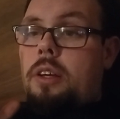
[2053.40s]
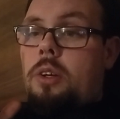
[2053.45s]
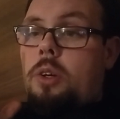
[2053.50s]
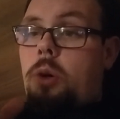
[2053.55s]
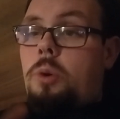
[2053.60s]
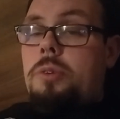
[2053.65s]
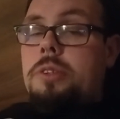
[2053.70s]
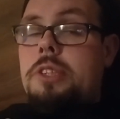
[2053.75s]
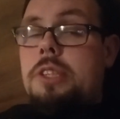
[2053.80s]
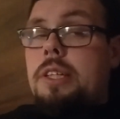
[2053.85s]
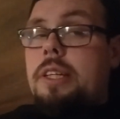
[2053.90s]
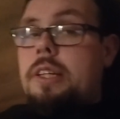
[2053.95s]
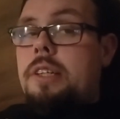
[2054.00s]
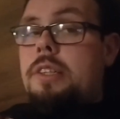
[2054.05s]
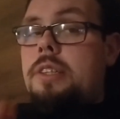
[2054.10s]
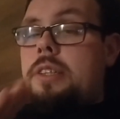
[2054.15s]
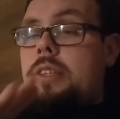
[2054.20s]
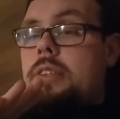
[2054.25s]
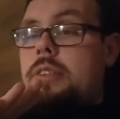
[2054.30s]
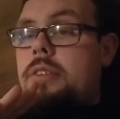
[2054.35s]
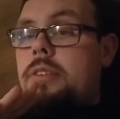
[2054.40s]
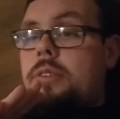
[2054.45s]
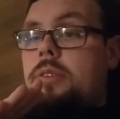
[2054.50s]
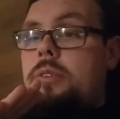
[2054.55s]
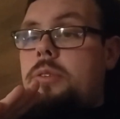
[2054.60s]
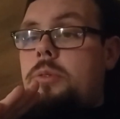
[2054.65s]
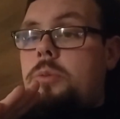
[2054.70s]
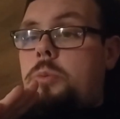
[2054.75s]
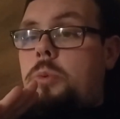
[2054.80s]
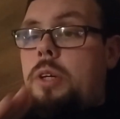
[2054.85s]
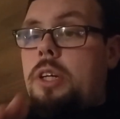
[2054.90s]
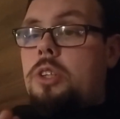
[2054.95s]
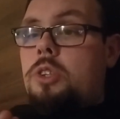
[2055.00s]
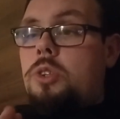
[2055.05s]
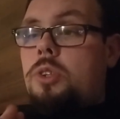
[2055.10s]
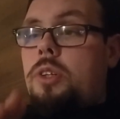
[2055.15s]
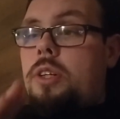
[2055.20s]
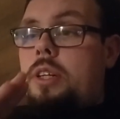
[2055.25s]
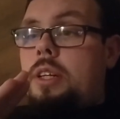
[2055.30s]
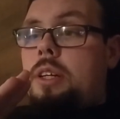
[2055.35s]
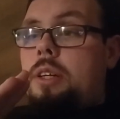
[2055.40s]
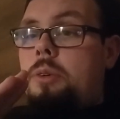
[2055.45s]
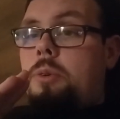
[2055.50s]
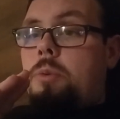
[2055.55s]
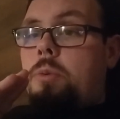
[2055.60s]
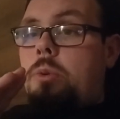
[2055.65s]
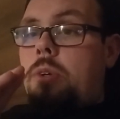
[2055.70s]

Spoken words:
go and see it. We enjoyed it.